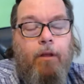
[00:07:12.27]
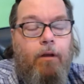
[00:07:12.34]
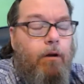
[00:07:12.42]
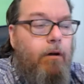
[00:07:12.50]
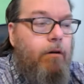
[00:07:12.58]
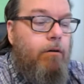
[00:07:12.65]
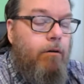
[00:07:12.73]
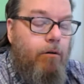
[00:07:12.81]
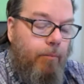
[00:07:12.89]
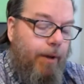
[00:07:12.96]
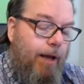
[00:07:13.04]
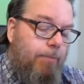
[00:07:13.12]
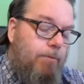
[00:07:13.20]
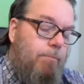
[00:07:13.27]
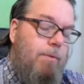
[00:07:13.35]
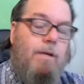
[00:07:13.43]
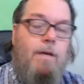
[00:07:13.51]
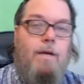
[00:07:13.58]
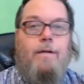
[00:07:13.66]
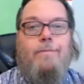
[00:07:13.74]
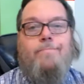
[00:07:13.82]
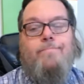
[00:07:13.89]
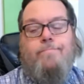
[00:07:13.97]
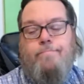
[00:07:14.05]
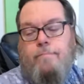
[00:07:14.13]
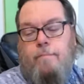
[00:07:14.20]
on Google Maps. I'm not kidding.
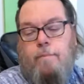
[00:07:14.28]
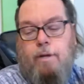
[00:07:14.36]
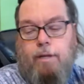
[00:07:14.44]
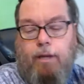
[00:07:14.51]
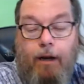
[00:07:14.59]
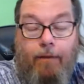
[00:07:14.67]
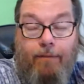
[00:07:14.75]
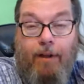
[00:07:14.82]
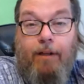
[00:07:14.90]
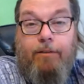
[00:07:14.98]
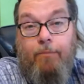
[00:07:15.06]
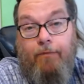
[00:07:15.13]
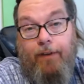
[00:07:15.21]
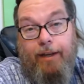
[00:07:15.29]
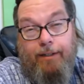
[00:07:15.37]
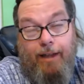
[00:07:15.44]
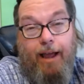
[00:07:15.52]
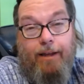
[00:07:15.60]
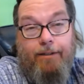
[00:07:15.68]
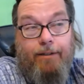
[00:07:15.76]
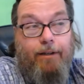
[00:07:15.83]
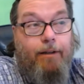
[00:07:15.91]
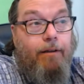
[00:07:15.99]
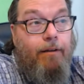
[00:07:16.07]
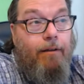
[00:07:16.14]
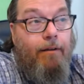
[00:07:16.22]
I'm not kidding. I've got some
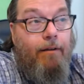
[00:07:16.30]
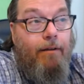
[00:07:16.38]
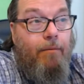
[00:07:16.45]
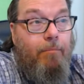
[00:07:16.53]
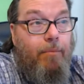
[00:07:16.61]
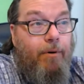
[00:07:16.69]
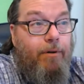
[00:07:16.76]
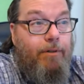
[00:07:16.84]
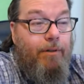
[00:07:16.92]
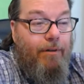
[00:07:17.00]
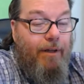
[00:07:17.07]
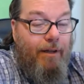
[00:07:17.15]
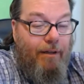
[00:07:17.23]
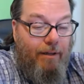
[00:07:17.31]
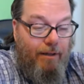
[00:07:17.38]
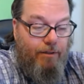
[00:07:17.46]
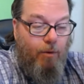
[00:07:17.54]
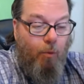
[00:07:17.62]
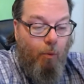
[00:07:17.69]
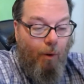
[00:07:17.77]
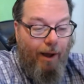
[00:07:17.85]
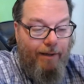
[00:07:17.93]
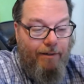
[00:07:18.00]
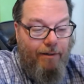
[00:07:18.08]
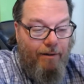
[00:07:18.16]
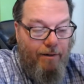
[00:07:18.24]
fantastic birds on that list, a
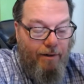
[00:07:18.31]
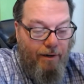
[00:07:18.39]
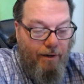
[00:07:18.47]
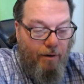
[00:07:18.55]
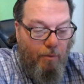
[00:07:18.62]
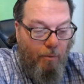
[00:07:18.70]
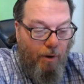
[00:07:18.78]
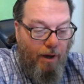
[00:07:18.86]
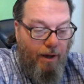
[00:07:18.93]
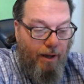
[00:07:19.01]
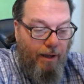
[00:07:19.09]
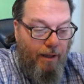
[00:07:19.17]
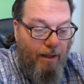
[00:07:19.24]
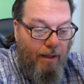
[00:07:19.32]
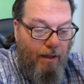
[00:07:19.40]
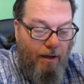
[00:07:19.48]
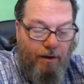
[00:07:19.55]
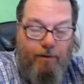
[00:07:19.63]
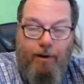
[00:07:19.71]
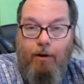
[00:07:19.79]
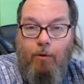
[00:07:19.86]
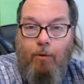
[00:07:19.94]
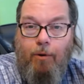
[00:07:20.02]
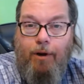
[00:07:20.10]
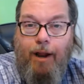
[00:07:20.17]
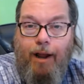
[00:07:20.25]
white tern in Hawaii, a great
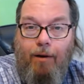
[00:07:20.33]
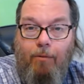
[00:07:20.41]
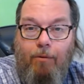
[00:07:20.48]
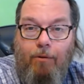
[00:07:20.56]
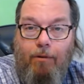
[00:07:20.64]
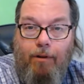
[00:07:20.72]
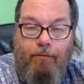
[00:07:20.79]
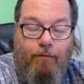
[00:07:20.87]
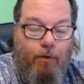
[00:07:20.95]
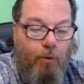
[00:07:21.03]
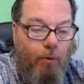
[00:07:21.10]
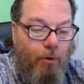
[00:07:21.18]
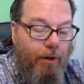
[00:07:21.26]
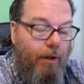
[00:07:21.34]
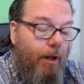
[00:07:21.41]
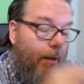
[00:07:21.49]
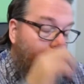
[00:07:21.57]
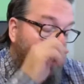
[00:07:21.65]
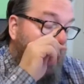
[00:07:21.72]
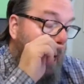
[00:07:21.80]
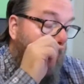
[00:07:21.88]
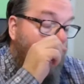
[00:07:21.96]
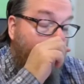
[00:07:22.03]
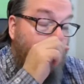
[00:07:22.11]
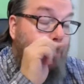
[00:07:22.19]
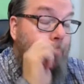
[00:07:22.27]
horned owl in Florida. I mean,
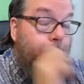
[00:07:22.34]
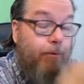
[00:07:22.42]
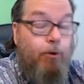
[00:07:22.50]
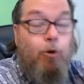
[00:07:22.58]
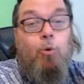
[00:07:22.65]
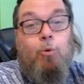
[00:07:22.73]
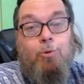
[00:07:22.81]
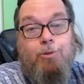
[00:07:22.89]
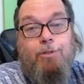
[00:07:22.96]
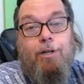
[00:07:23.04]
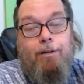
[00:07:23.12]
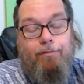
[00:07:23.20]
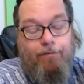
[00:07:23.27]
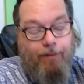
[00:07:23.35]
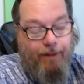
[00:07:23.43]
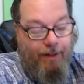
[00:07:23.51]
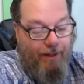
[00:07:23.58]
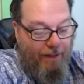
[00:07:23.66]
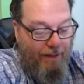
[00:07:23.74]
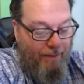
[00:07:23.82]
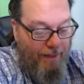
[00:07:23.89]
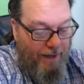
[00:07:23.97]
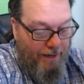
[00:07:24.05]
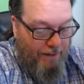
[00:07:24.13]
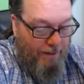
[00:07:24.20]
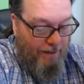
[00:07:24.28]
cool stuff
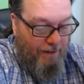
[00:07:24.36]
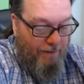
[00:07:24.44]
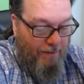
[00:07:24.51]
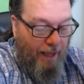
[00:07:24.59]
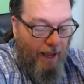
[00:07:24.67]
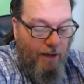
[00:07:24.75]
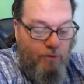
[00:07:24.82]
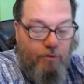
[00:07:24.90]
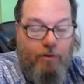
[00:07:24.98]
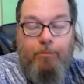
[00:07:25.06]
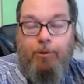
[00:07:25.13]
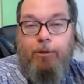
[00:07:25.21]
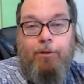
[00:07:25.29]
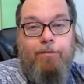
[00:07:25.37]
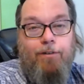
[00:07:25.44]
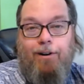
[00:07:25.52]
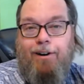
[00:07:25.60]
that uh, the casual observer